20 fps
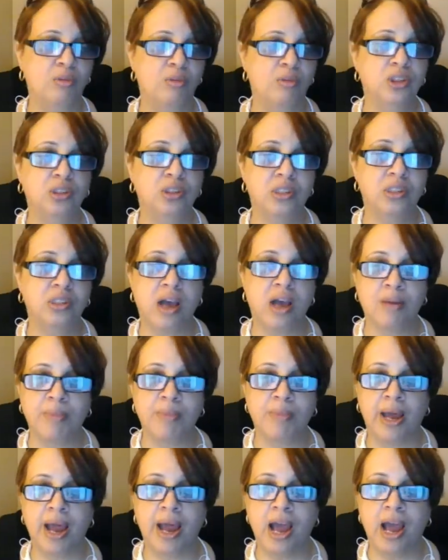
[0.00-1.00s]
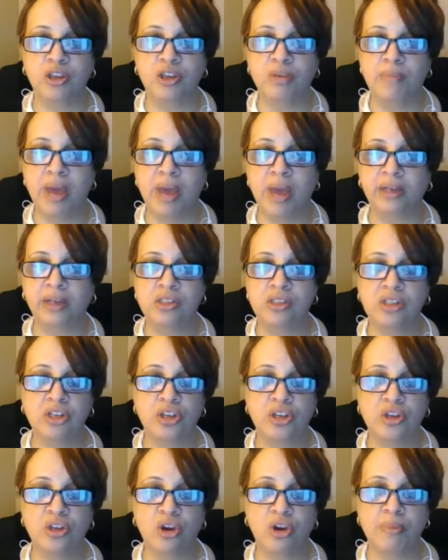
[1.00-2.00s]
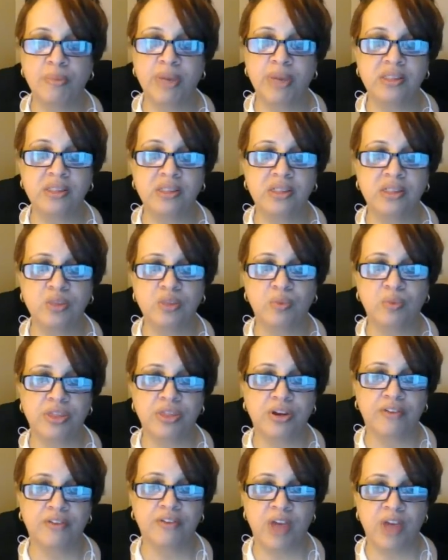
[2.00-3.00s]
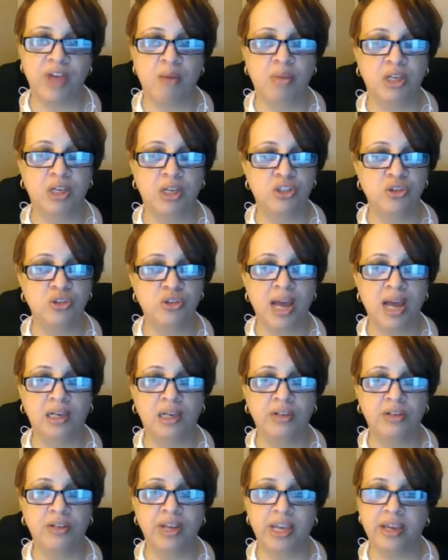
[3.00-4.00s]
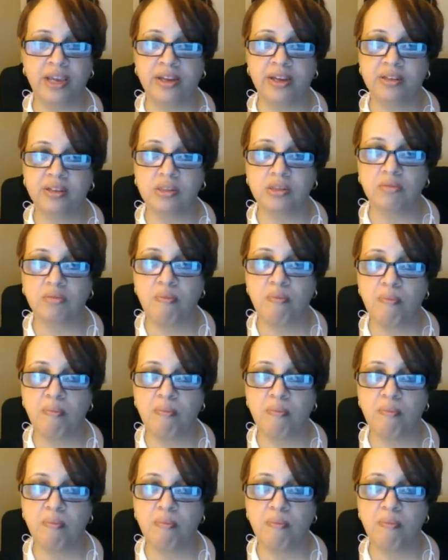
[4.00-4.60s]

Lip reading: I want you to talk about how you manage your business with your family because you got little kids.